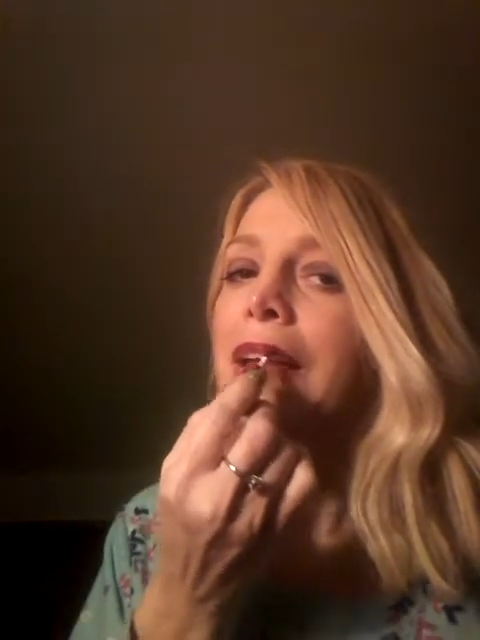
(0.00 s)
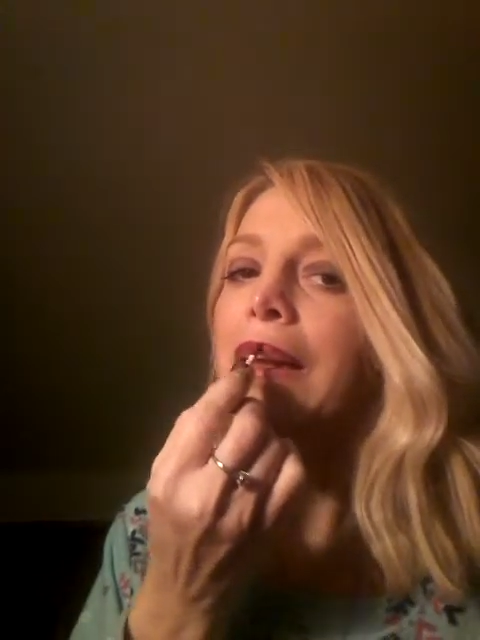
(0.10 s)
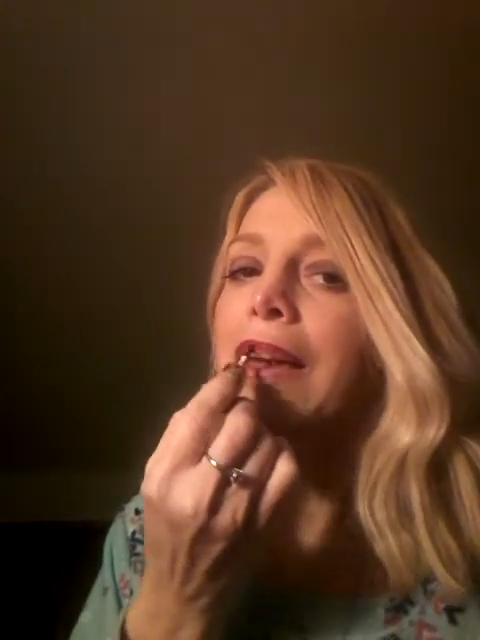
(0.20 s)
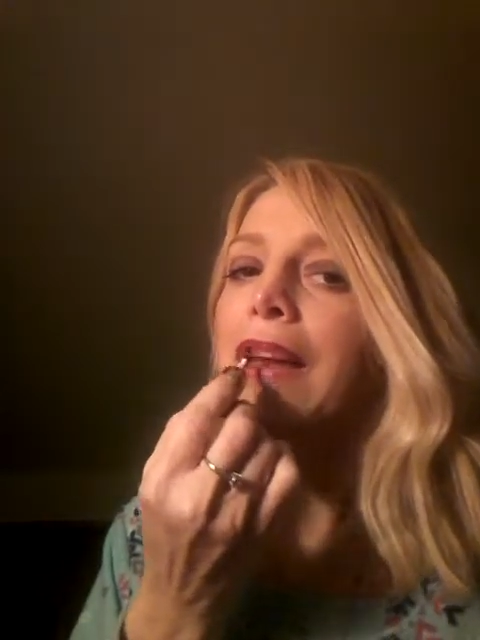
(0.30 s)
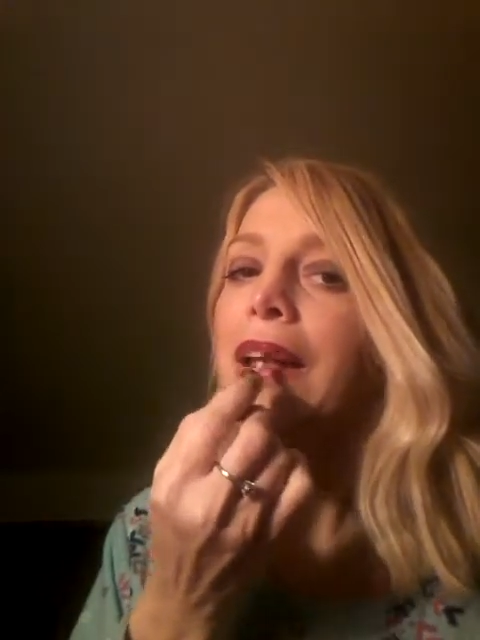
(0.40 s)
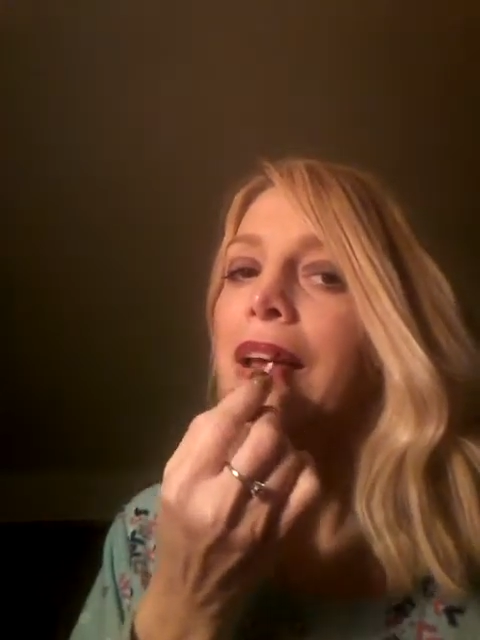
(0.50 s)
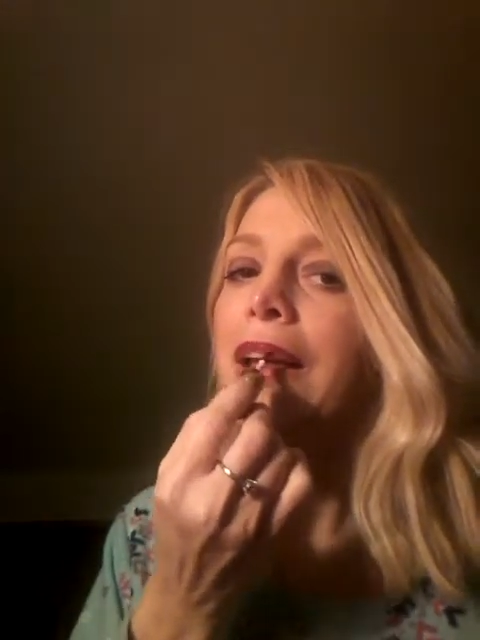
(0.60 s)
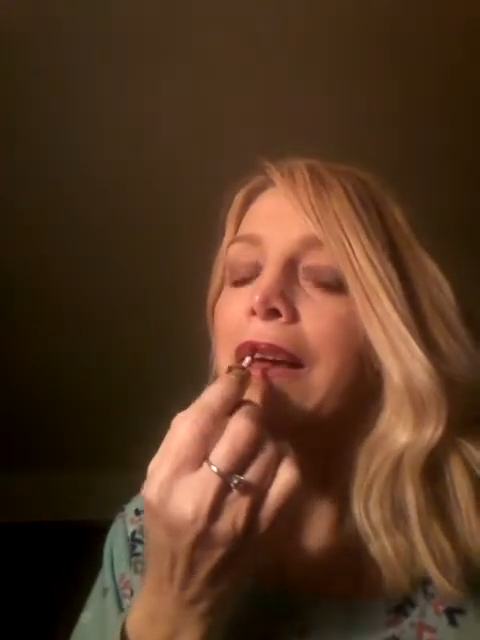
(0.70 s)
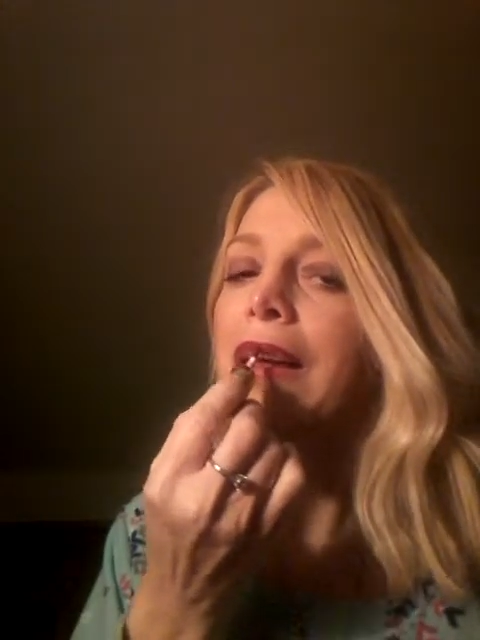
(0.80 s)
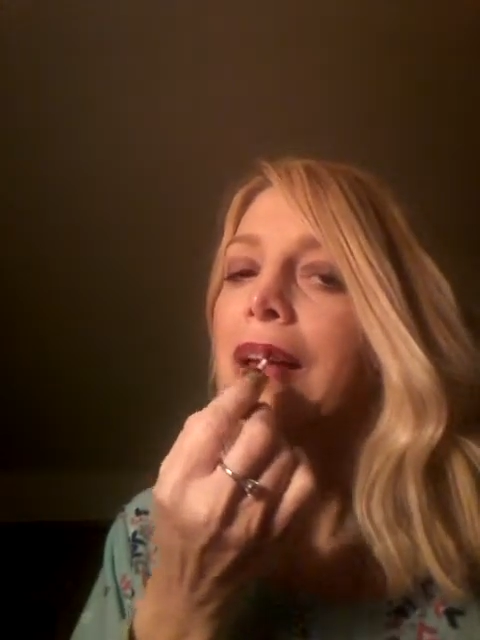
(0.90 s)
and
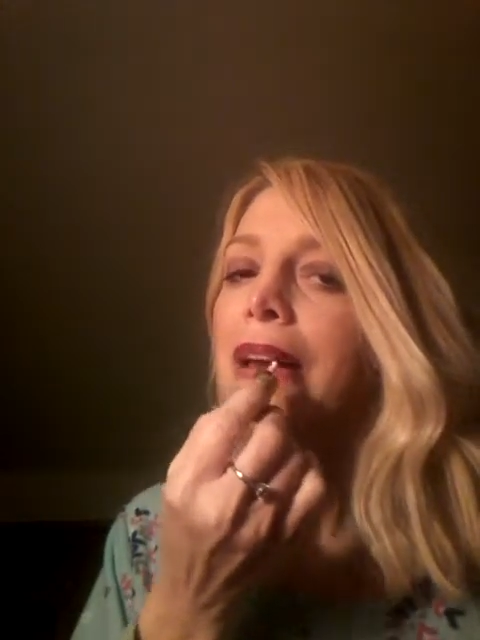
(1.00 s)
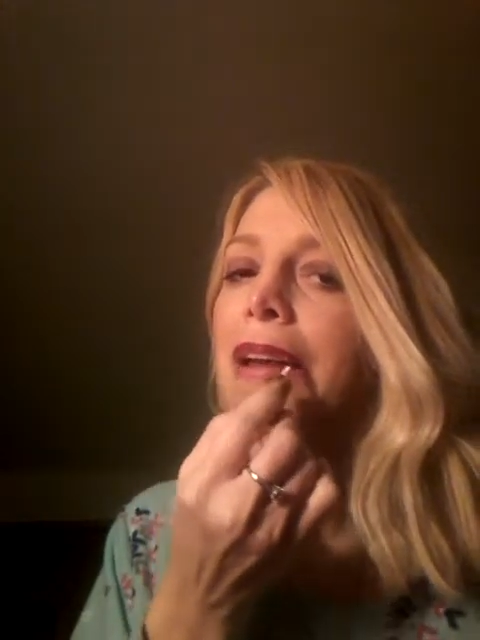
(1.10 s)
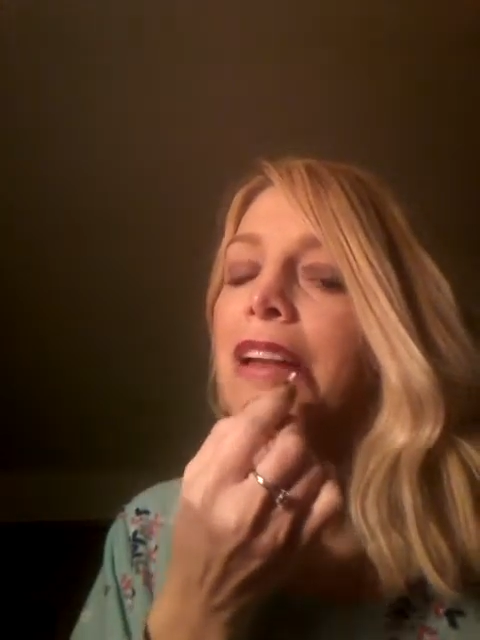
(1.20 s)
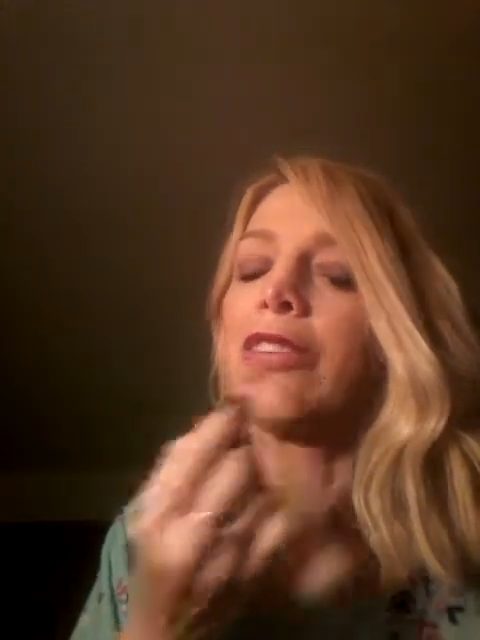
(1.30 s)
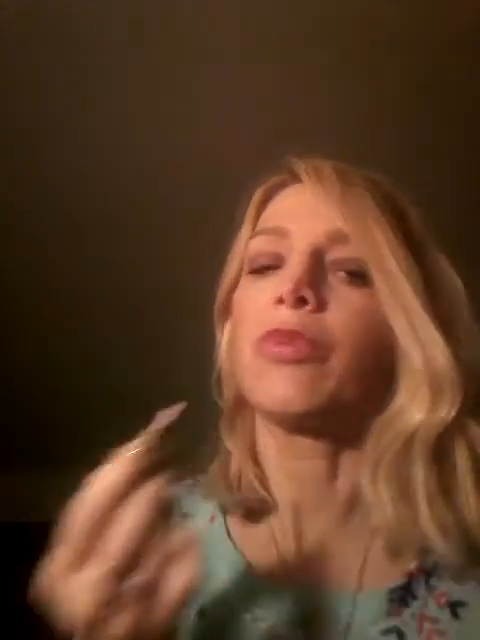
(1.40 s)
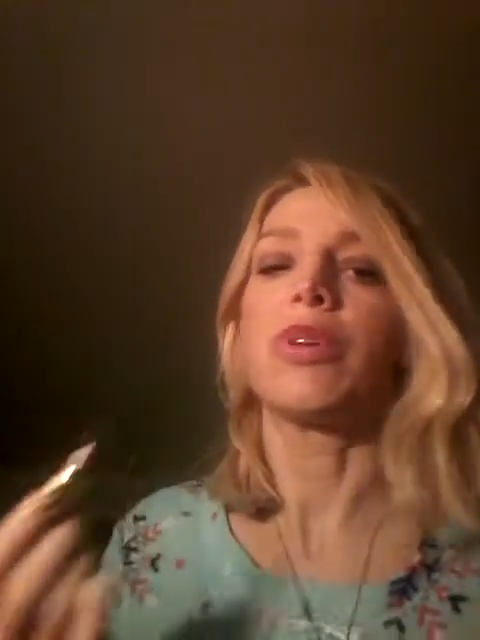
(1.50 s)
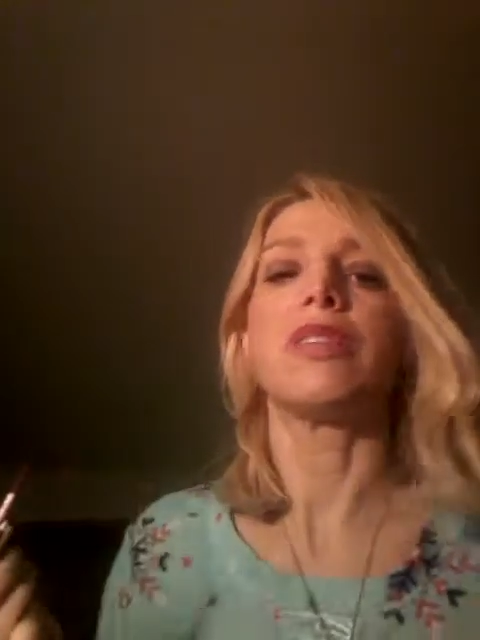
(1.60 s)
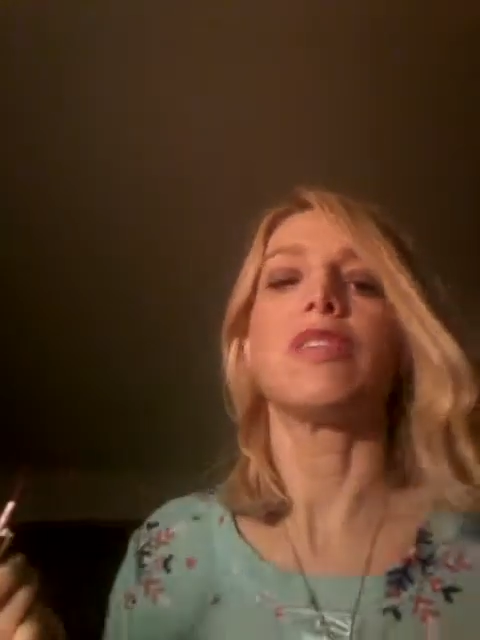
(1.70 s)
I just wanted